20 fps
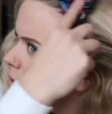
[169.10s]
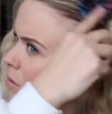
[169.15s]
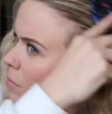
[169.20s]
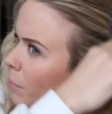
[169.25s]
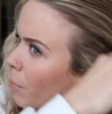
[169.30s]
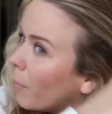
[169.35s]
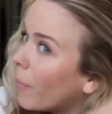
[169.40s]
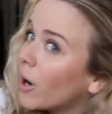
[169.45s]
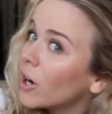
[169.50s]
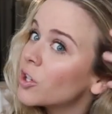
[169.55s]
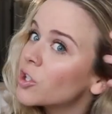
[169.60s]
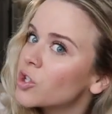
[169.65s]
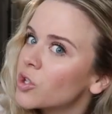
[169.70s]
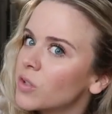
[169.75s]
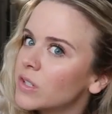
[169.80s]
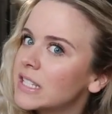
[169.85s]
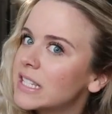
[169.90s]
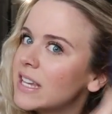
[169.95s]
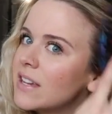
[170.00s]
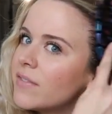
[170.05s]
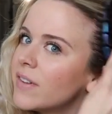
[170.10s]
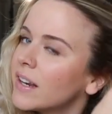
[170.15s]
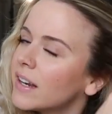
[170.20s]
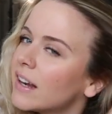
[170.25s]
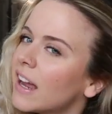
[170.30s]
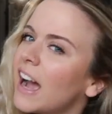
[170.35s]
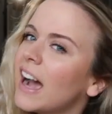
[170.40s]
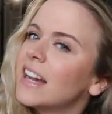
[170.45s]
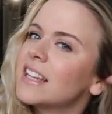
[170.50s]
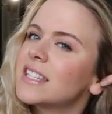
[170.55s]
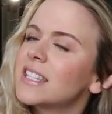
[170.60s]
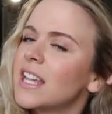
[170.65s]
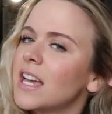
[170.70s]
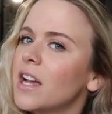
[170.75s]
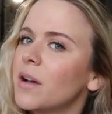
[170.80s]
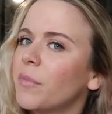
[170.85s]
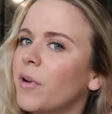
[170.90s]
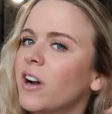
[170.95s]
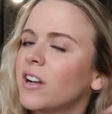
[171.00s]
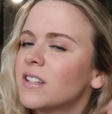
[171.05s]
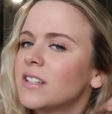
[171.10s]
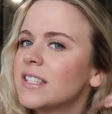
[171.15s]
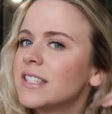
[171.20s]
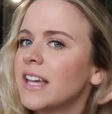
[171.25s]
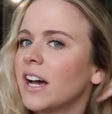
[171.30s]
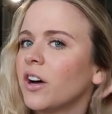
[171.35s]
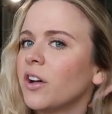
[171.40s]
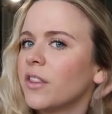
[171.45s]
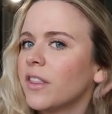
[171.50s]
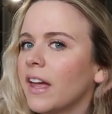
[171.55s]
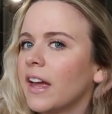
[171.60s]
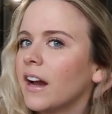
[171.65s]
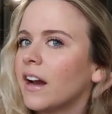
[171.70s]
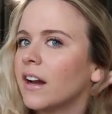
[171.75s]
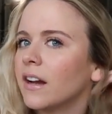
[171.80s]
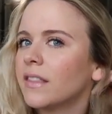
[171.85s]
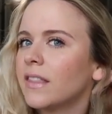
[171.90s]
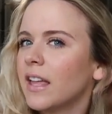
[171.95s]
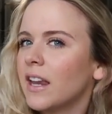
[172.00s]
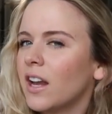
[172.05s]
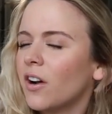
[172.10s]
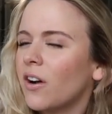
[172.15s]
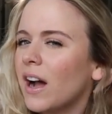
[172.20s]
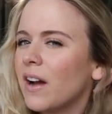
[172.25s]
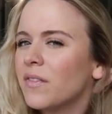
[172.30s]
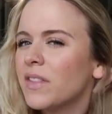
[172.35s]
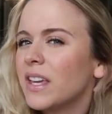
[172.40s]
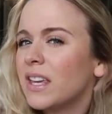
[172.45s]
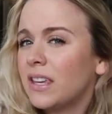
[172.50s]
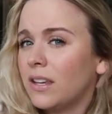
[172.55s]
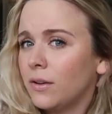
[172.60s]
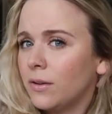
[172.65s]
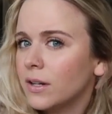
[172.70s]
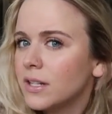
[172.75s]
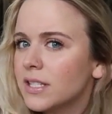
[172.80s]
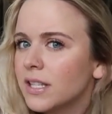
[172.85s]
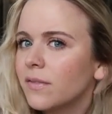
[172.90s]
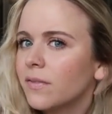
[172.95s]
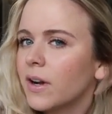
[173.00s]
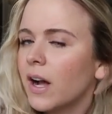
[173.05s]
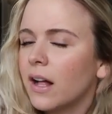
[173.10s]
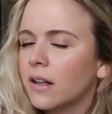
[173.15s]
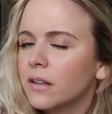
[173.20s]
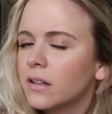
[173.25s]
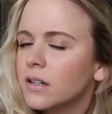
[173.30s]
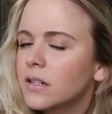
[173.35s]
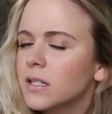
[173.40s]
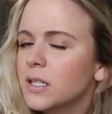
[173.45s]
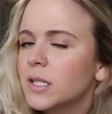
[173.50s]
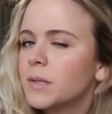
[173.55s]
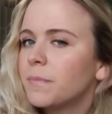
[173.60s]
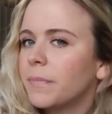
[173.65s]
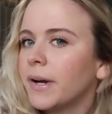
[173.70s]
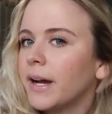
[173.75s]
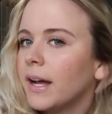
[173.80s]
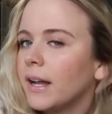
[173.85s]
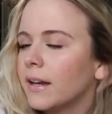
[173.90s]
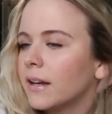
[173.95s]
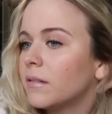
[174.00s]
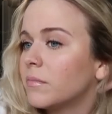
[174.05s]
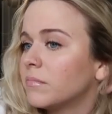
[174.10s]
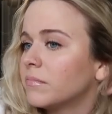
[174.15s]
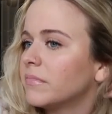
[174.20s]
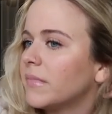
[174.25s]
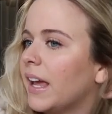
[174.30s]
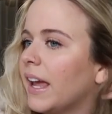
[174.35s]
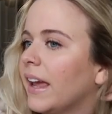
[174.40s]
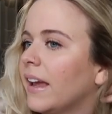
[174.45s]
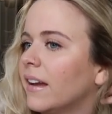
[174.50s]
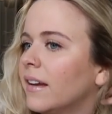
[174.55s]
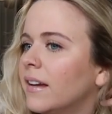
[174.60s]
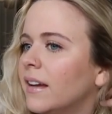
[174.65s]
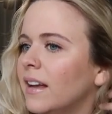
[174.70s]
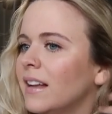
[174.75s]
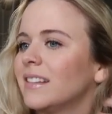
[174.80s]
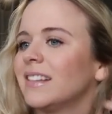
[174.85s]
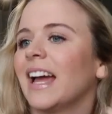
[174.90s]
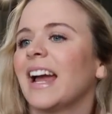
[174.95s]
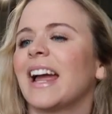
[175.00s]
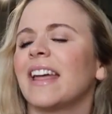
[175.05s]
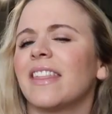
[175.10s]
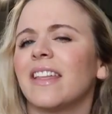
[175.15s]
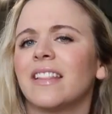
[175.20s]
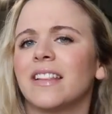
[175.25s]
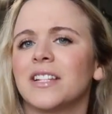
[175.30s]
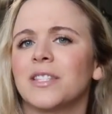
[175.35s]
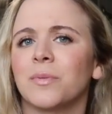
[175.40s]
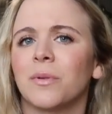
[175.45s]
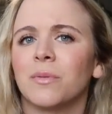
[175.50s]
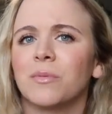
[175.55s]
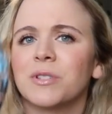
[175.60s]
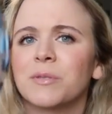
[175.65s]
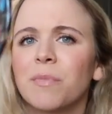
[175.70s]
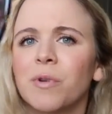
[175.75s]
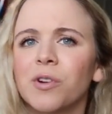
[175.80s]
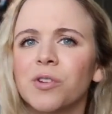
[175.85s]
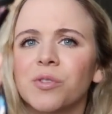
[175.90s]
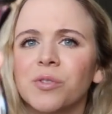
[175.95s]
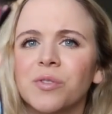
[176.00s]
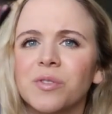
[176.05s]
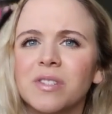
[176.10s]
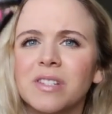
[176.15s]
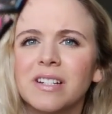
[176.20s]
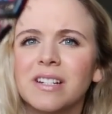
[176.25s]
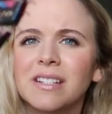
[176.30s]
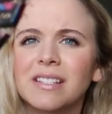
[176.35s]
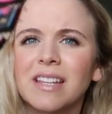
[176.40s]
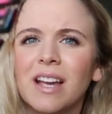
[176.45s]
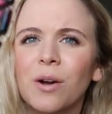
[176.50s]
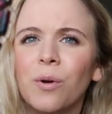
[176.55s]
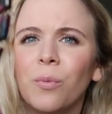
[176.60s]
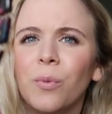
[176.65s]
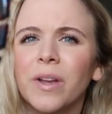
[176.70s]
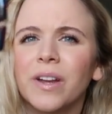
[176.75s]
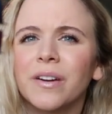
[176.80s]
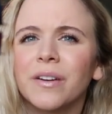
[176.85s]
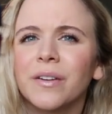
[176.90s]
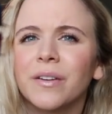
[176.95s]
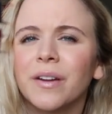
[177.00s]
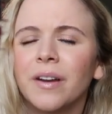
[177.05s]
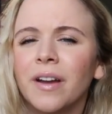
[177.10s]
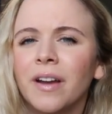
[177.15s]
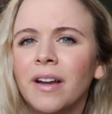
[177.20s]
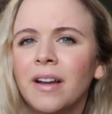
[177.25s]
Marshall's even has them on sale there. They don't have the cutest of colors, but hey, like I think this one was Marshall's, and it's like a weird,